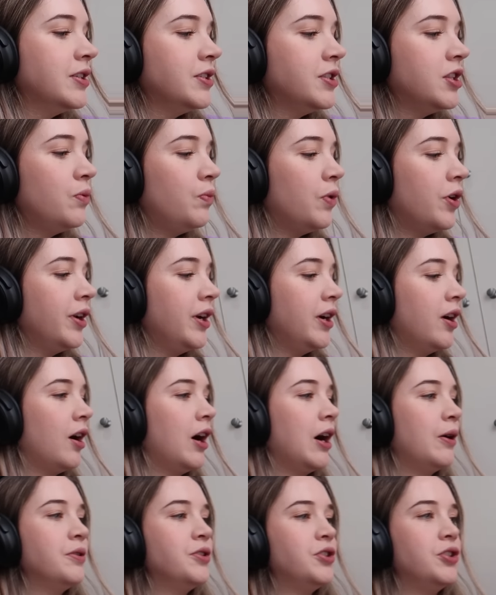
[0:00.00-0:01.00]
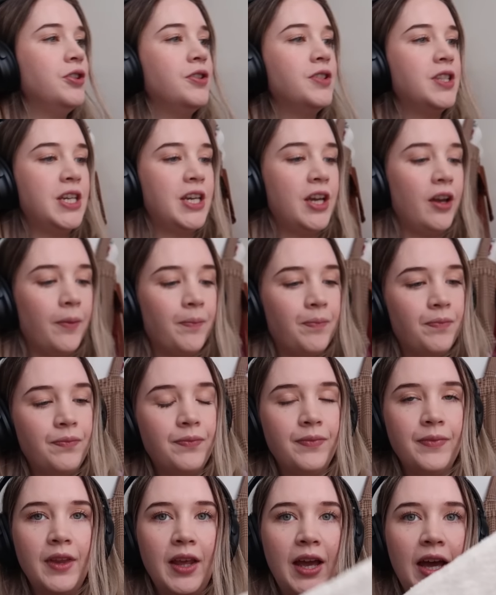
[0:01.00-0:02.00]
is the wadding I was using,
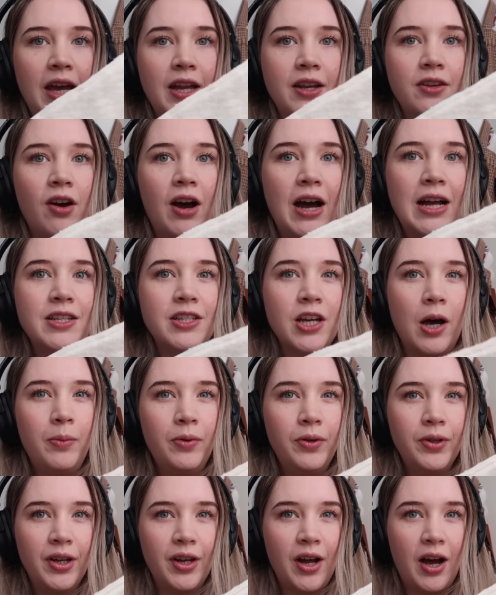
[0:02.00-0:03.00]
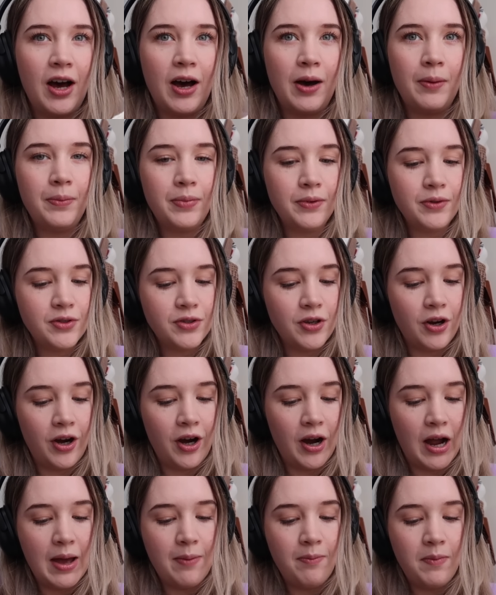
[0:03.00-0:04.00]
and I doubled it up. So
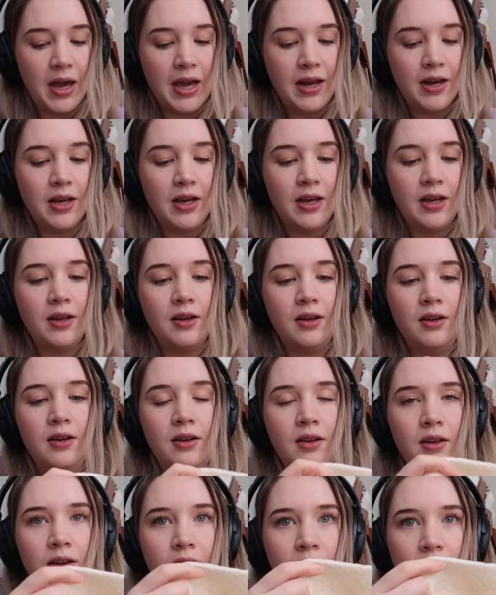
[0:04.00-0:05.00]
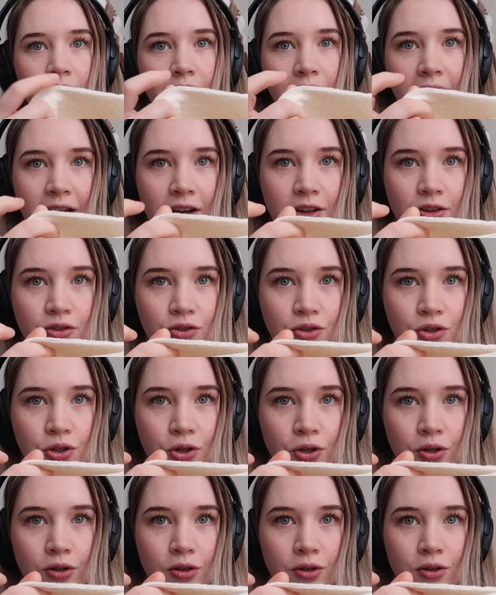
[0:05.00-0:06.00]
I made it like
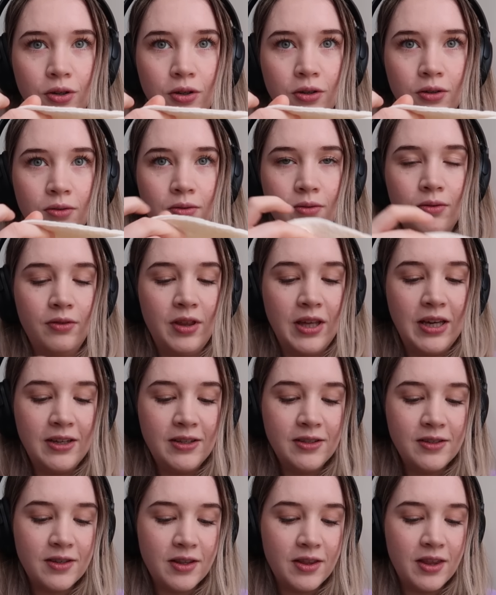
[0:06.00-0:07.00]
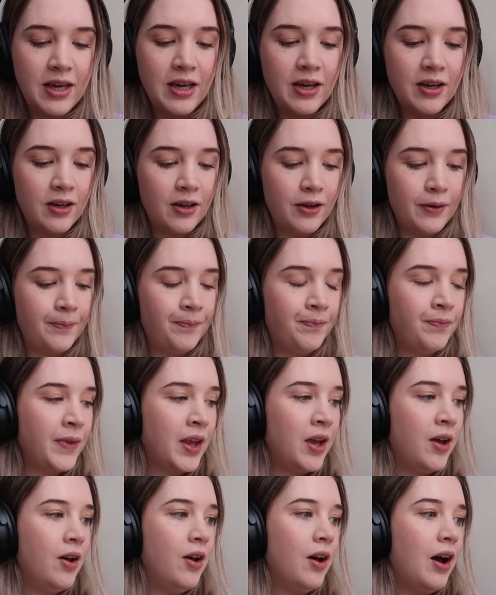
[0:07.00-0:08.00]
2 things thick.
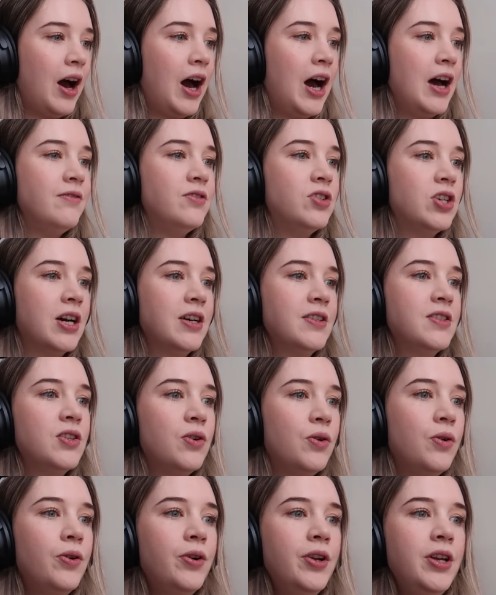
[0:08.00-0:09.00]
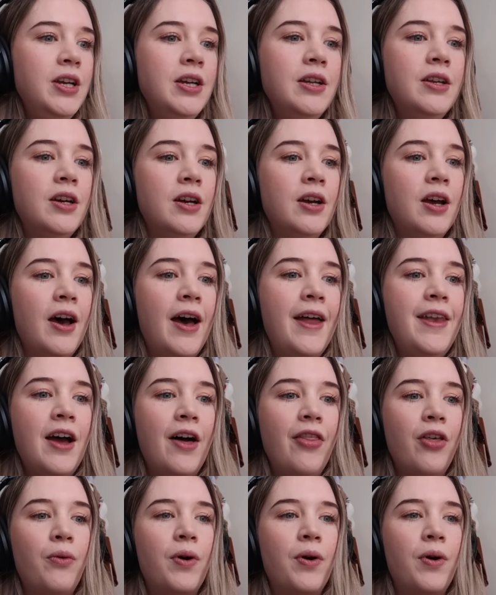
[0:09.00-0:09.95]
I've just ordered another